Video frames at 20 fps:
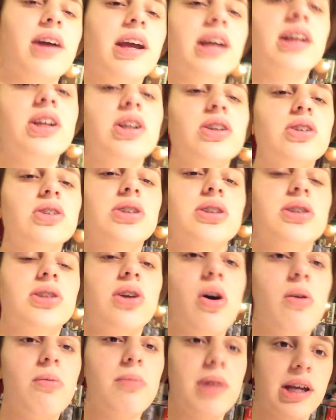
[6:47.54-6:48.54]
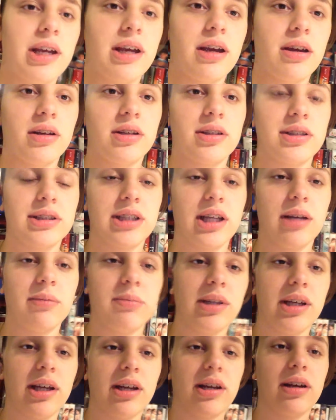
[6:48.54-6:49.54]
Okay, there are so many characters
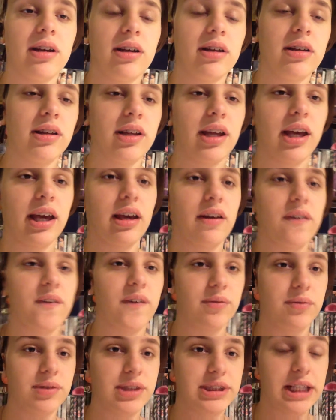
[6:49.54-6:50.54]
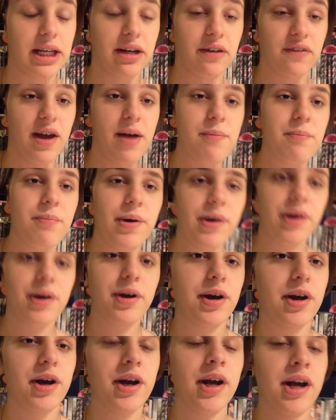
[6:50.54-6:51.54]
named Lena, like from City of
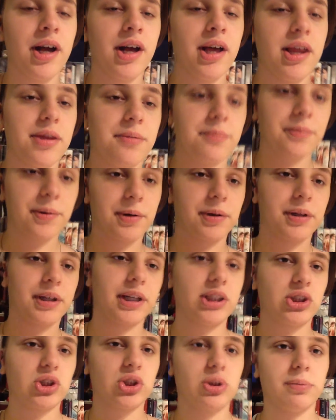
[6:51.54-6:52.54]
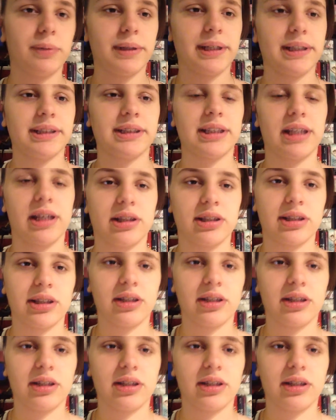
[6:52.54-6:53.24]
Ember, The Mortal Instruments, and